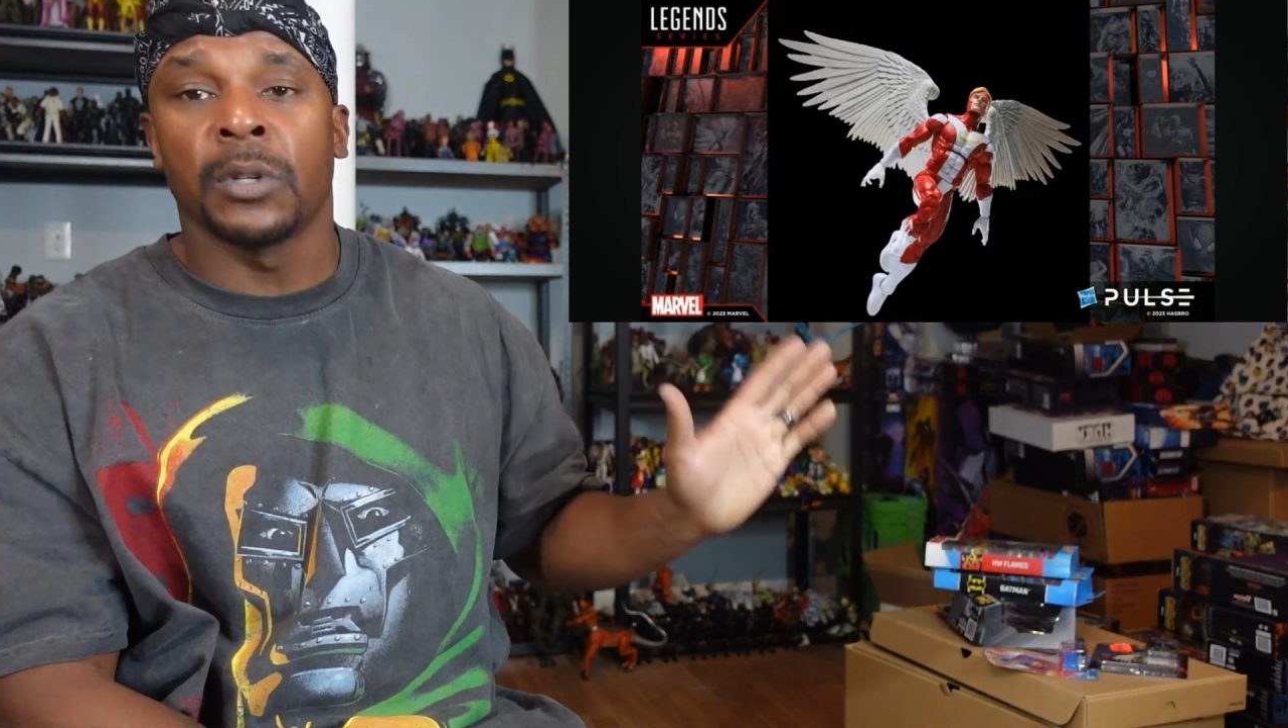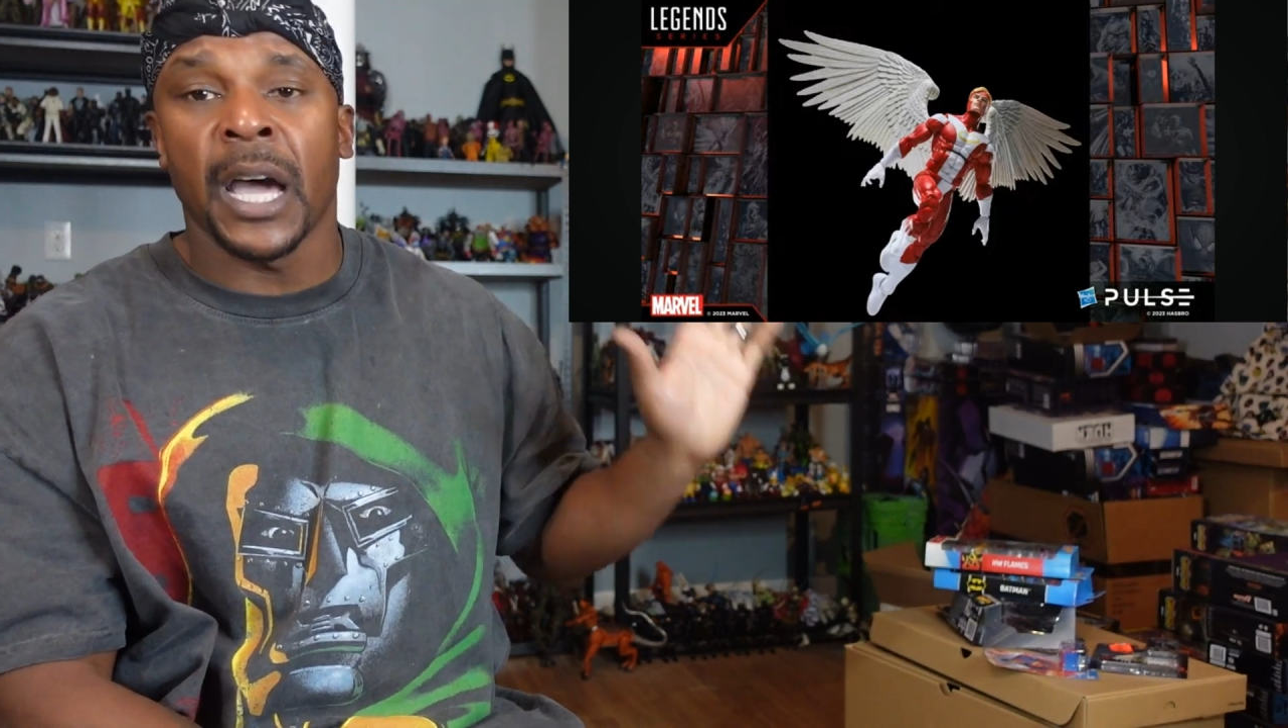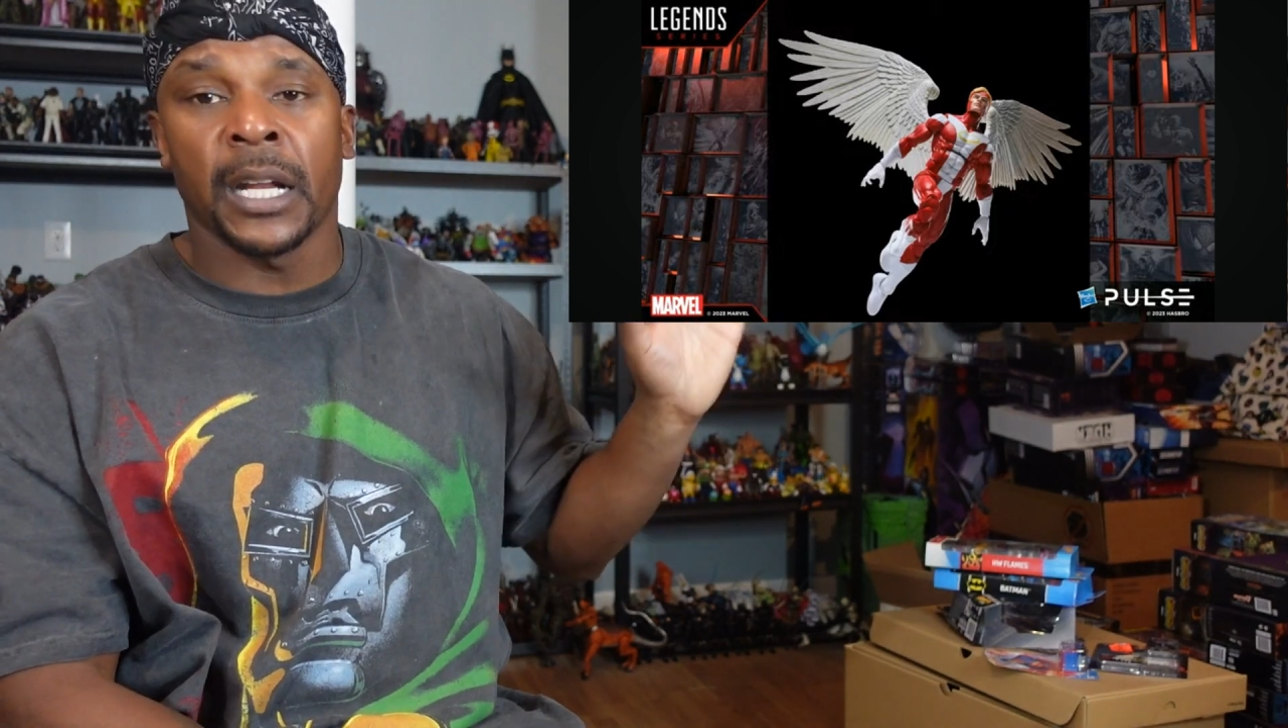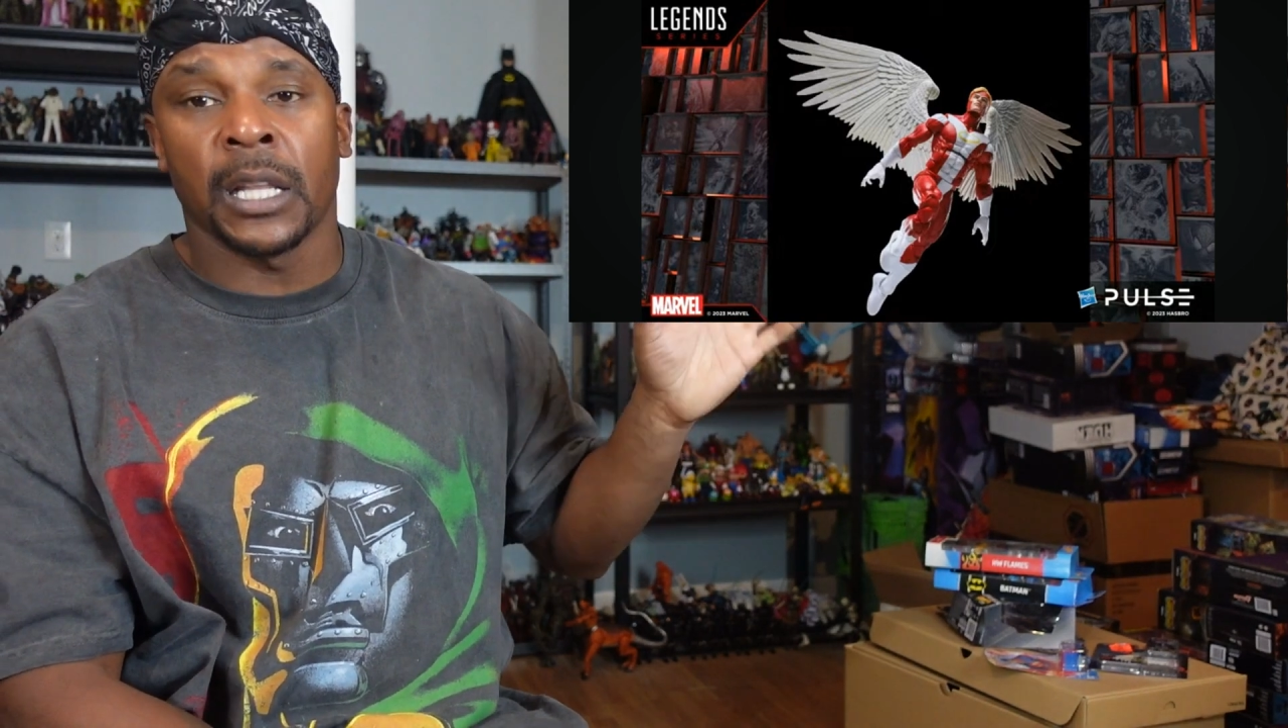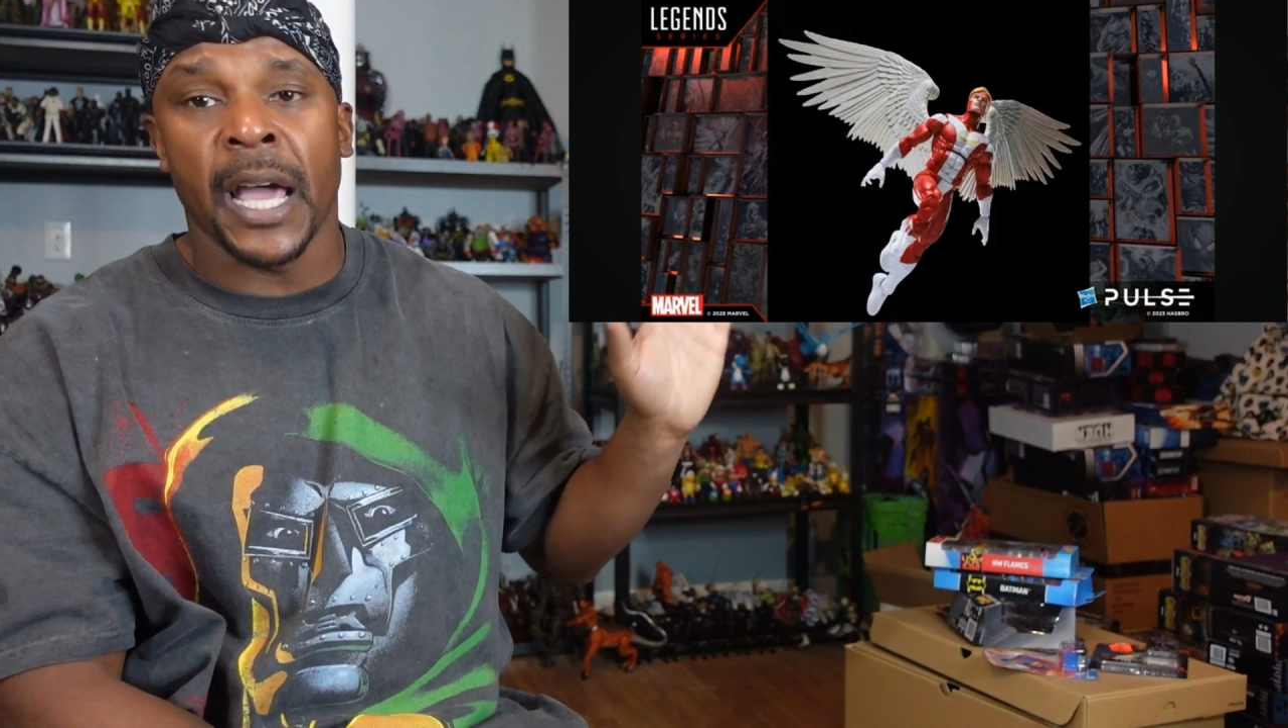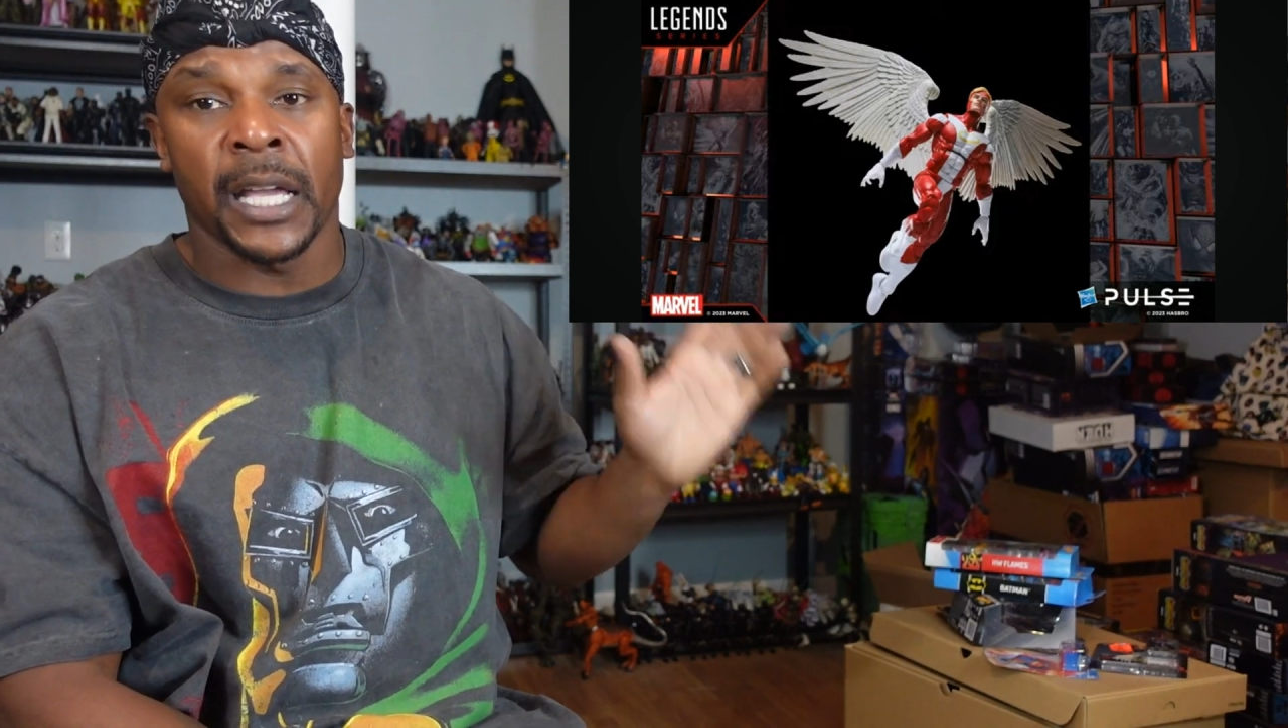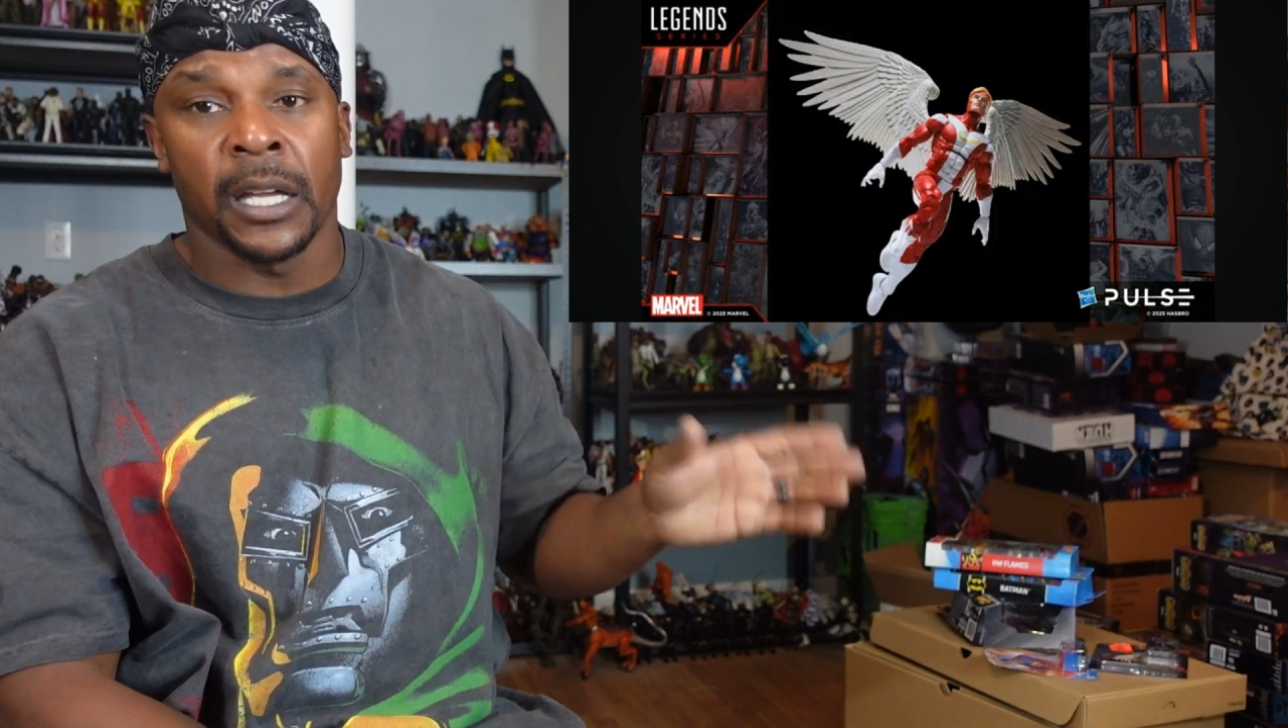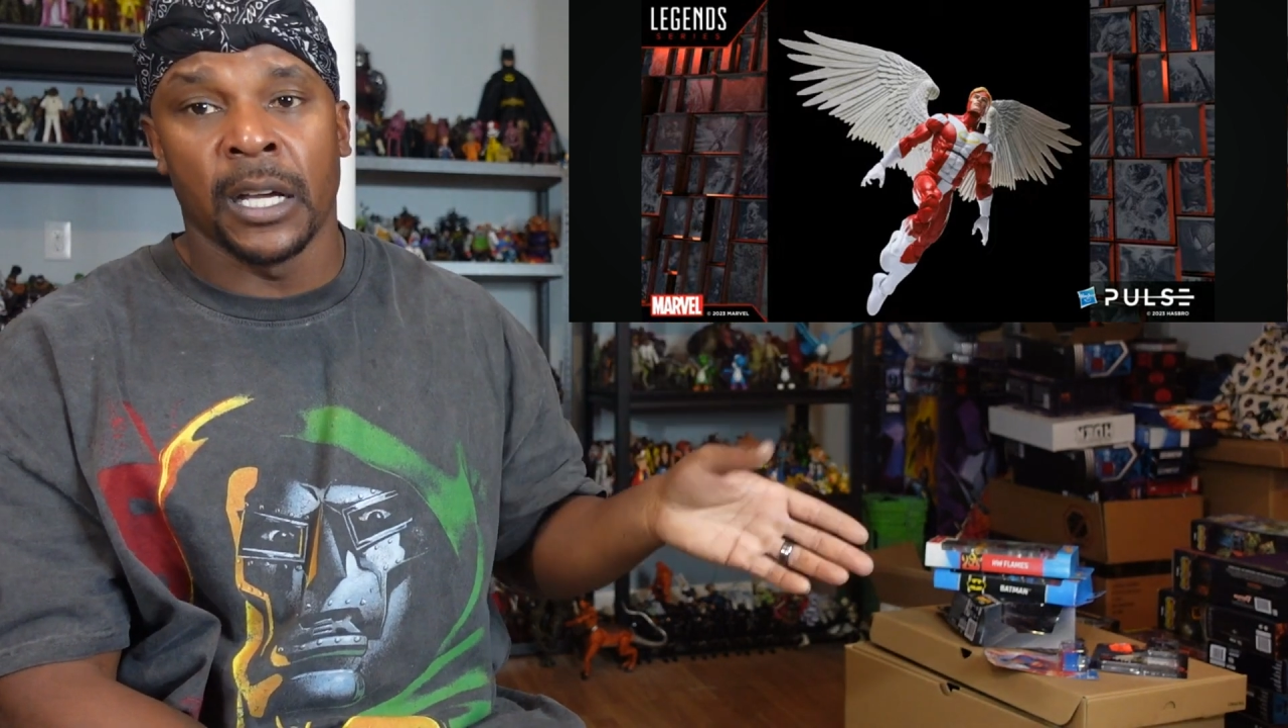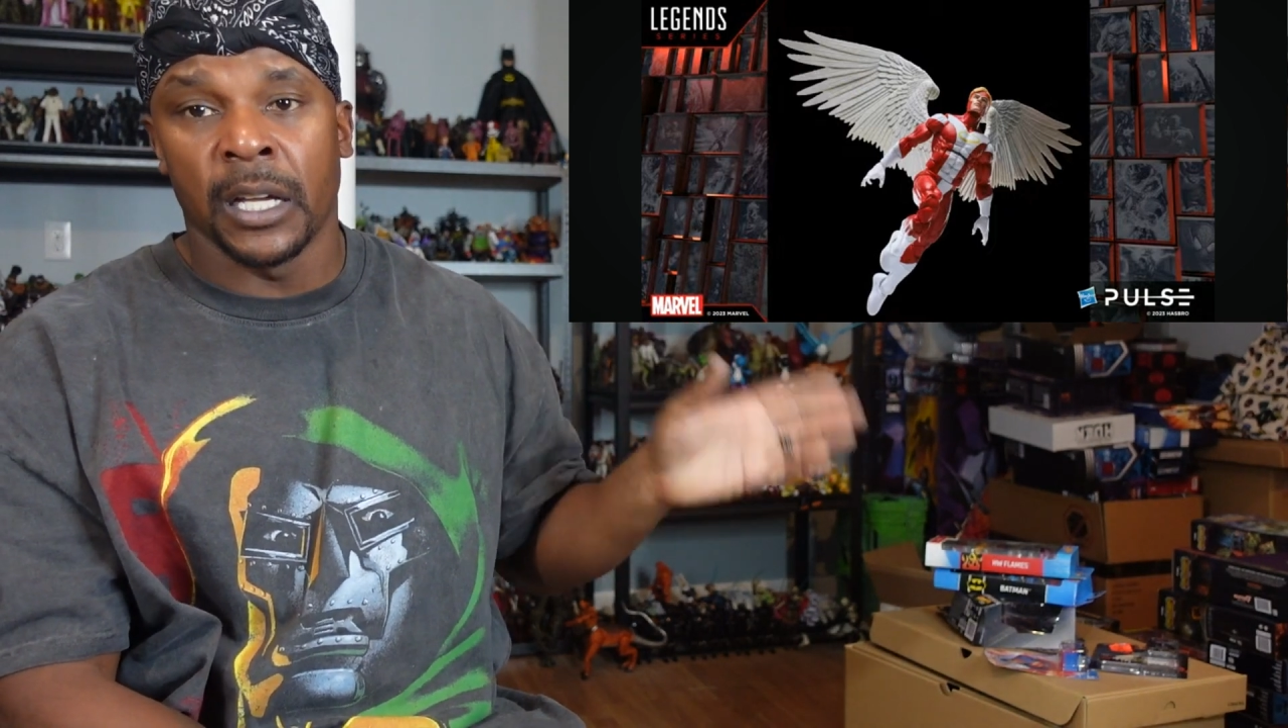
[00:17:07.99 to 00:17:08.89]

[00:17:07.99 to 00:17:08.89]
kind of like